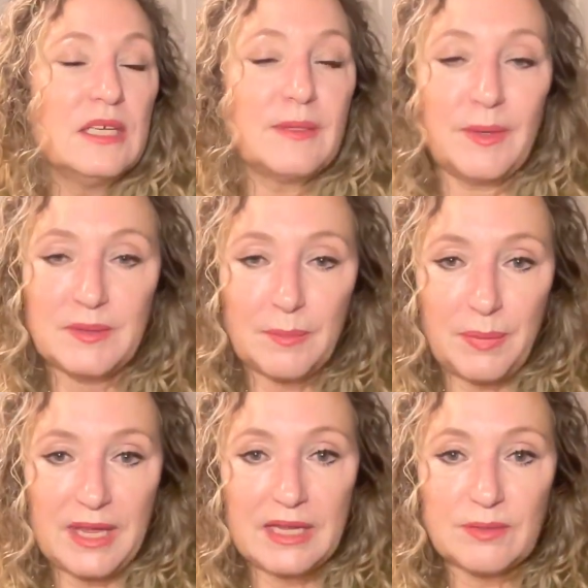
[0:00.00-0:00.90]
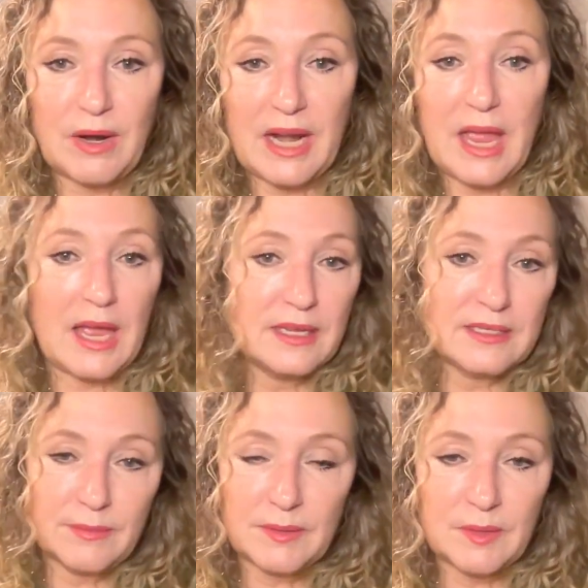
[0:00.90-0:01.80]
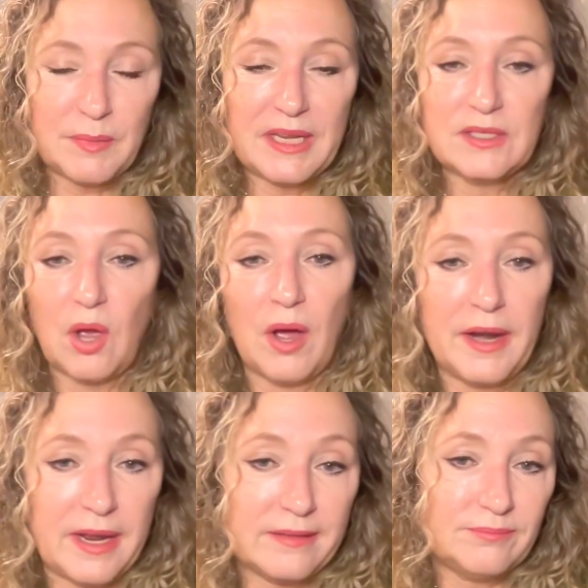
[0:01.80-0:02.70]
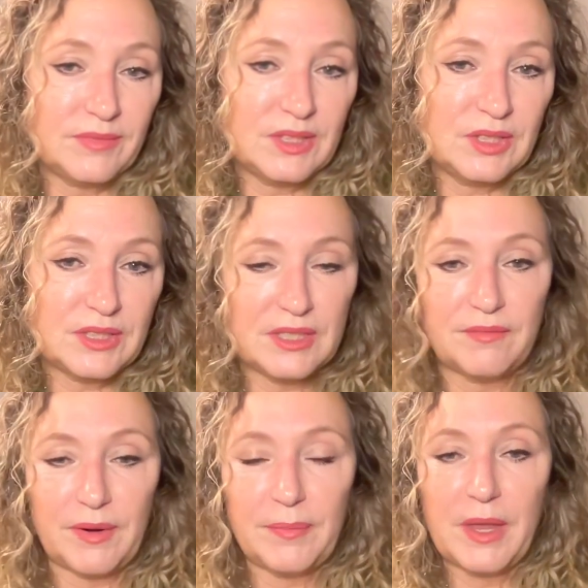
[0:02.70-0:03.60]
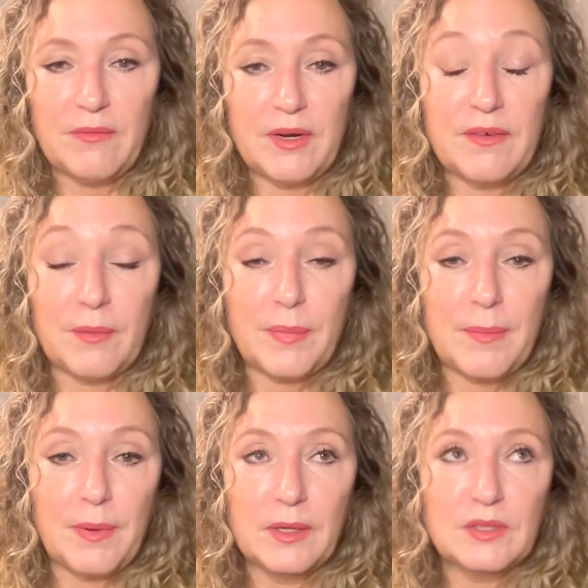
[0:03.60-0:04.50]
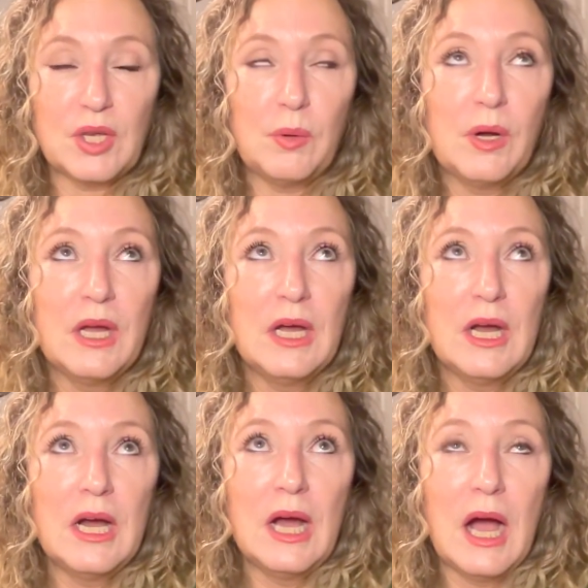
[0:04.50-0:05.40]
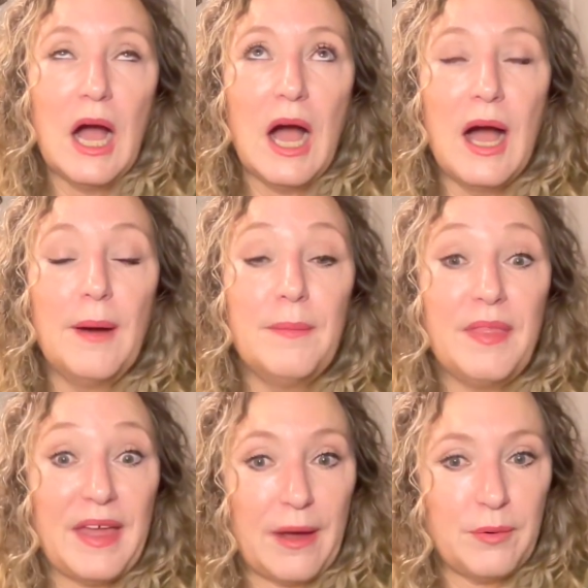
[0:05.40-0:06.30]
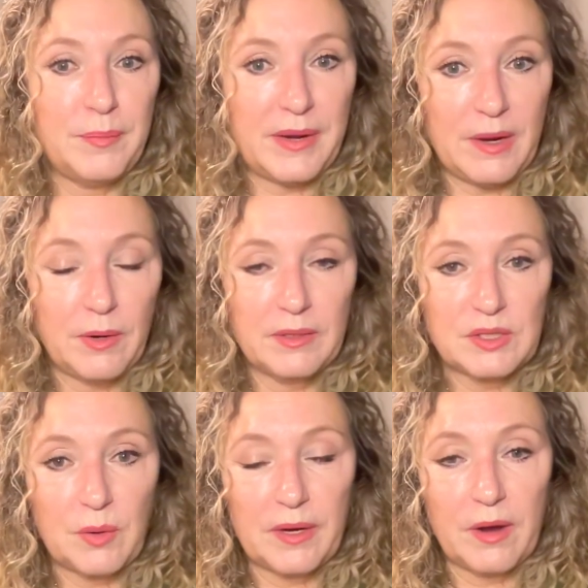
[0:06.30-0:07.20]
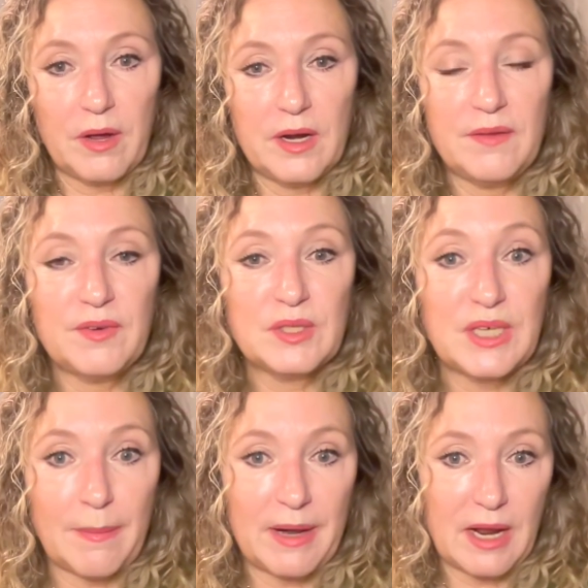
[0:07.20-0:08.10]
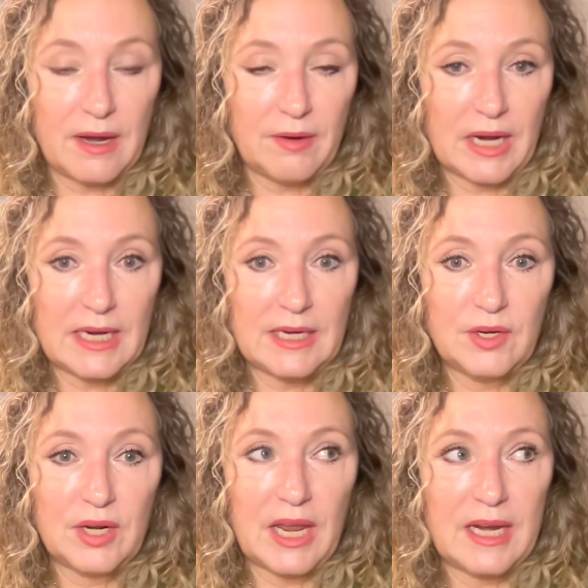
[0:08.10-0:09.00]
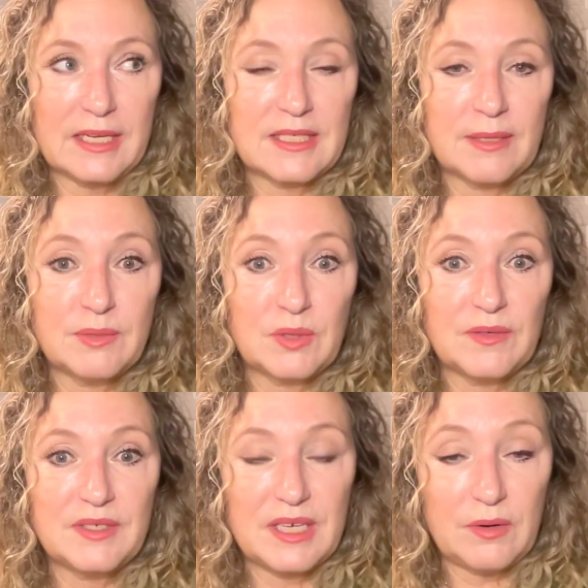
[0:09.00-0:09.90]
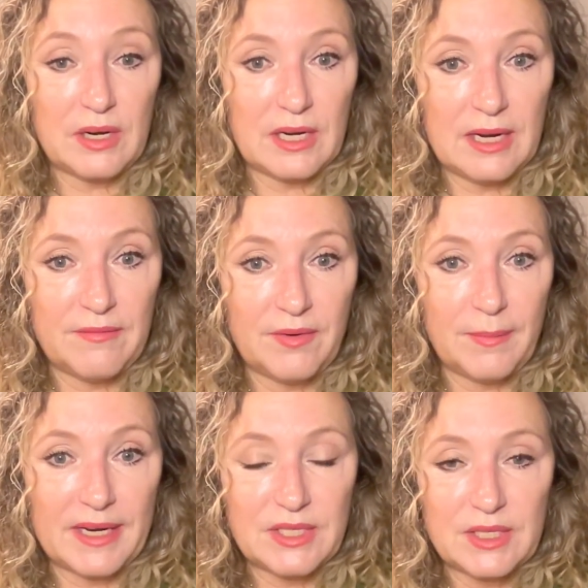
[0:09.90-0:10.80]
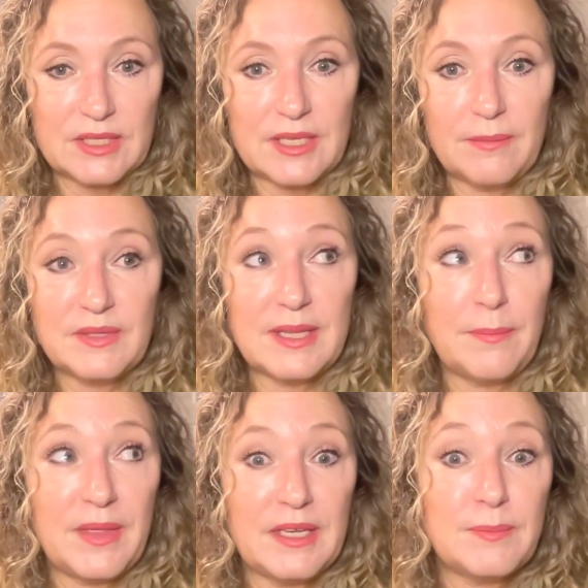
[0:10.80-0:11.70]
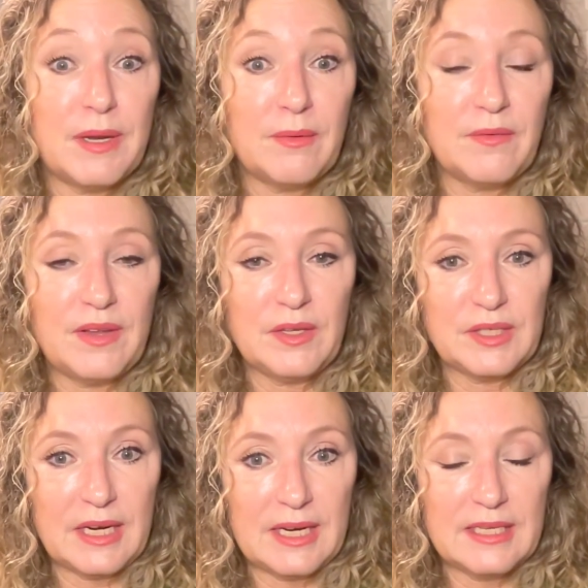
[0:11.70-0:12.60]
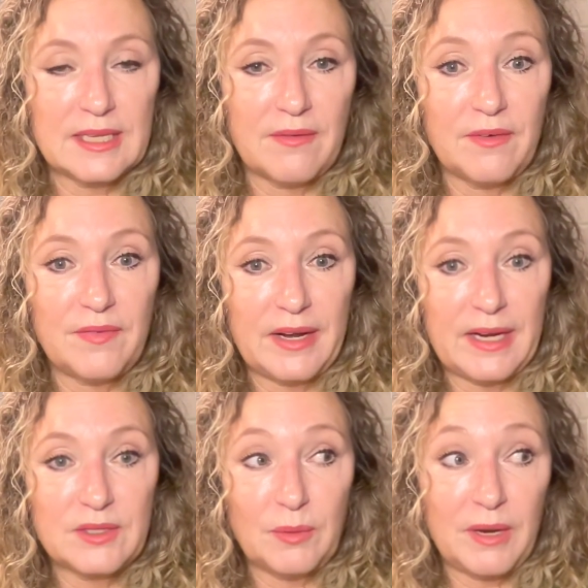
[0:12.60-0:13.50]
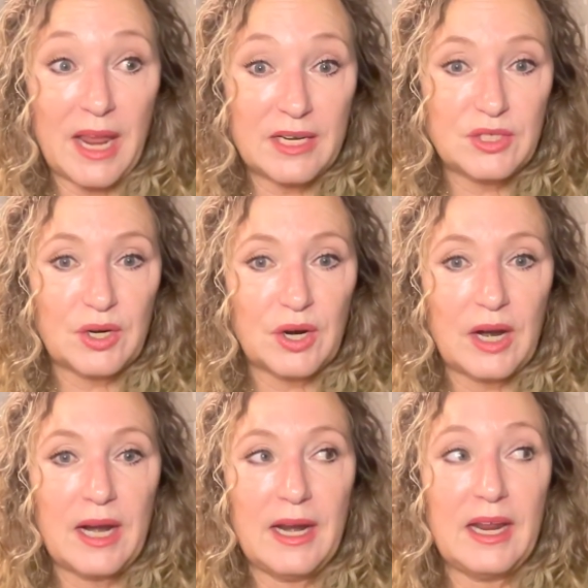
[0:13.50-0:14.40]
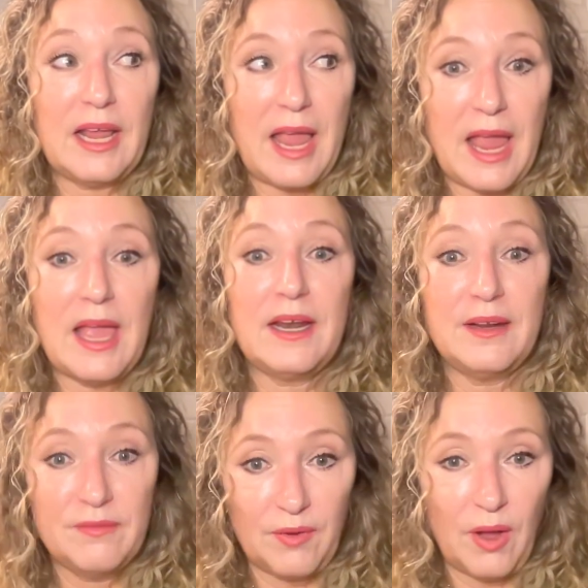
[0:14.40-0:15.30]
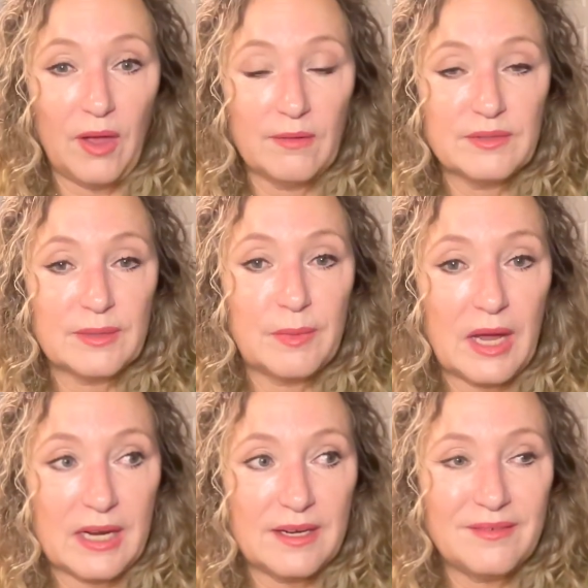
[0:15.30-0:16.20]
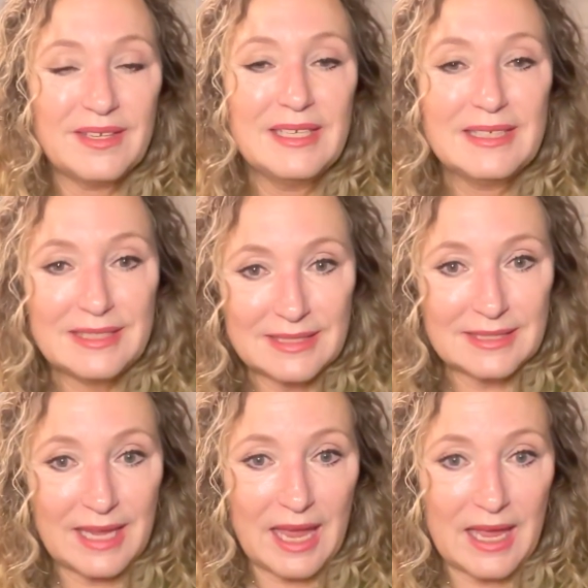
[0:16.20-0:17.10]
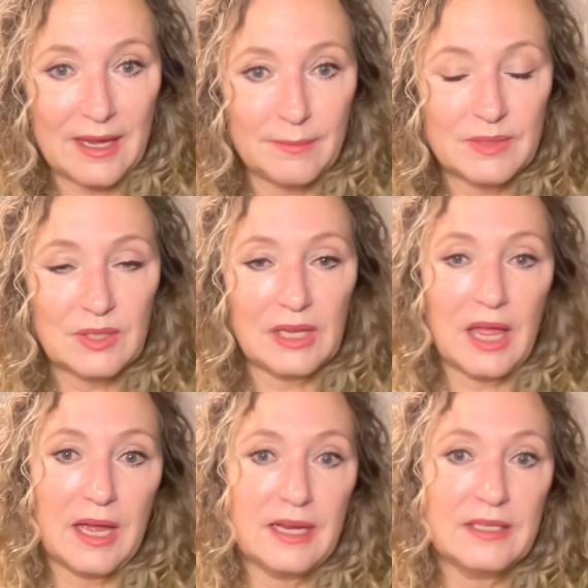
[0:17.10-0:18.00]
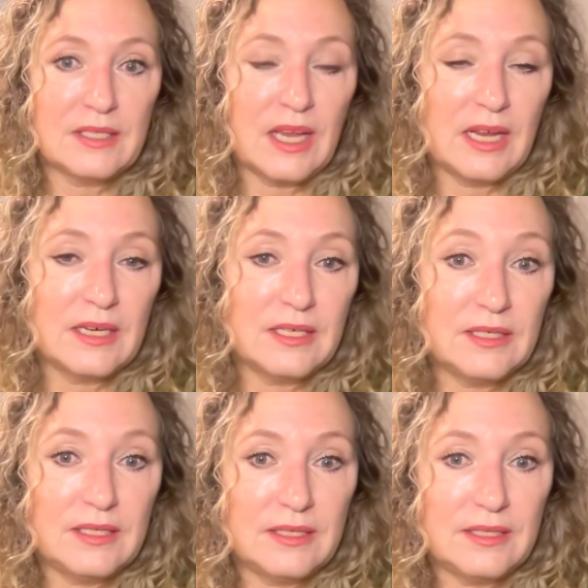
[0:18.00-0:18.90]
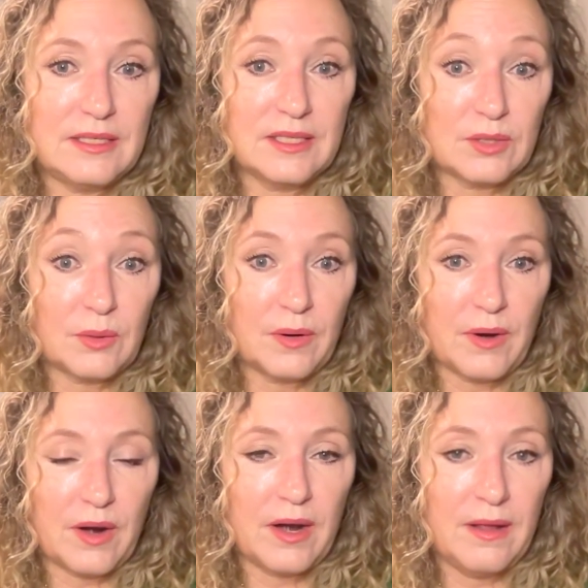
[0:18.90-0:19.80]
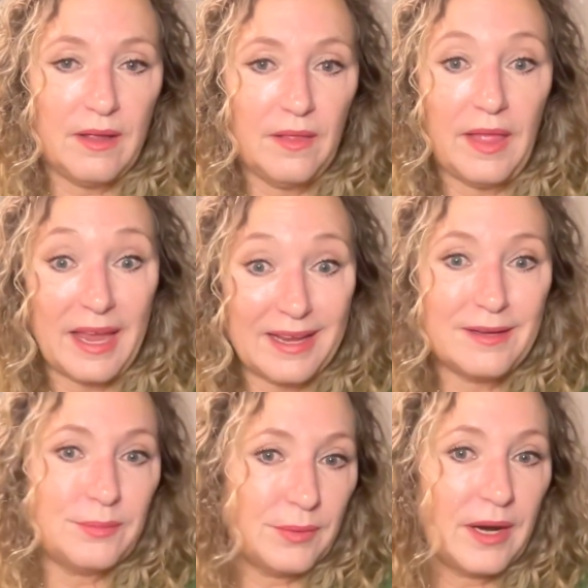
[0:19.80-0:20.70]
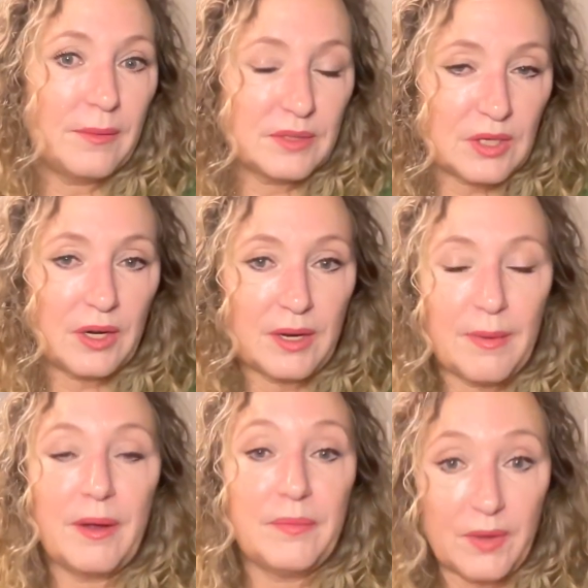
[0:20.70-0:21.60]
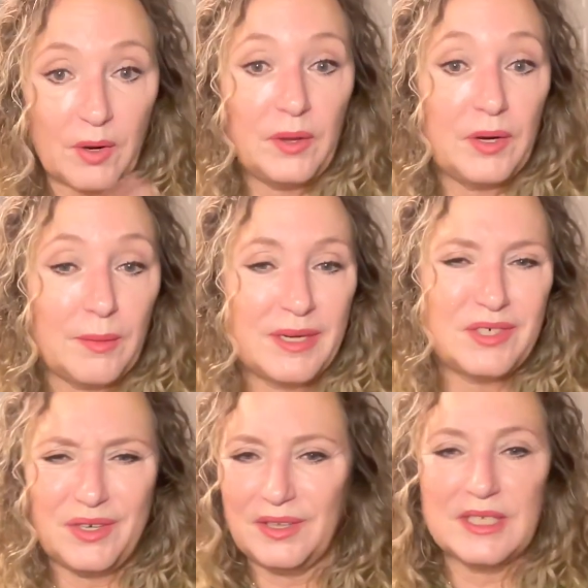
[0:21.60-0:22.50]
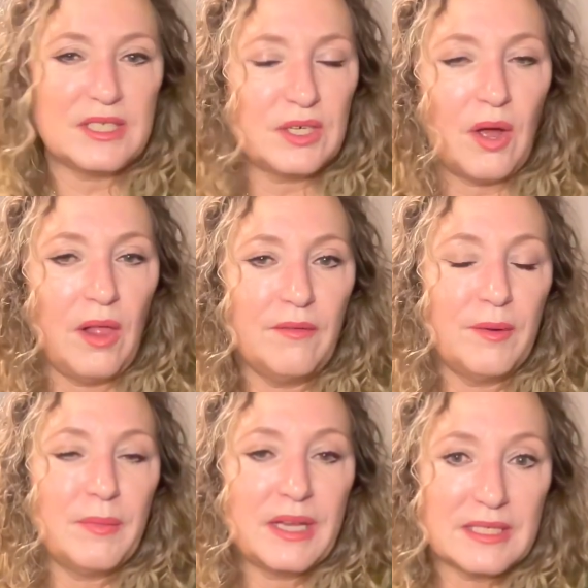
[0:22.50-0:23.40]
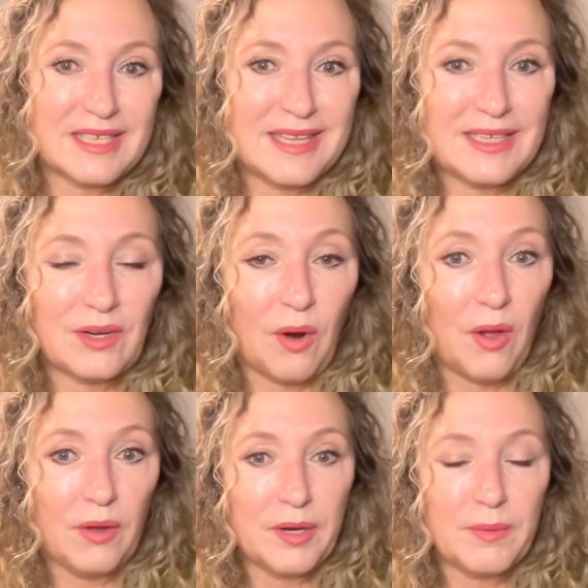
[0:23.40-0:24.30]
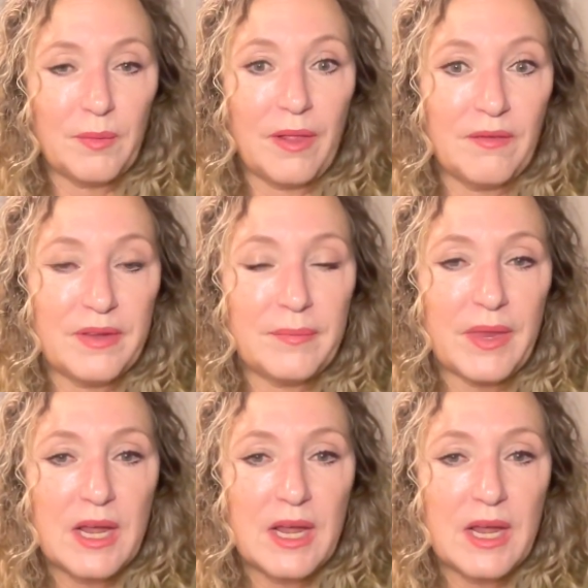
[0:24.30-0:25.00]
Sometimes it peaks right ahead. Sometimes it peaks on it. It's just different for different people. So um, that would be what's going on if you're Gemini, right? You're getting some sort of secret information, some something's being revealed, and it is of a financial nature, and it can involve some kind of scams, lies, and disorder, uh, like what I was talking about earlier, make sure you listen to all of them because I think they're all going to be relevant.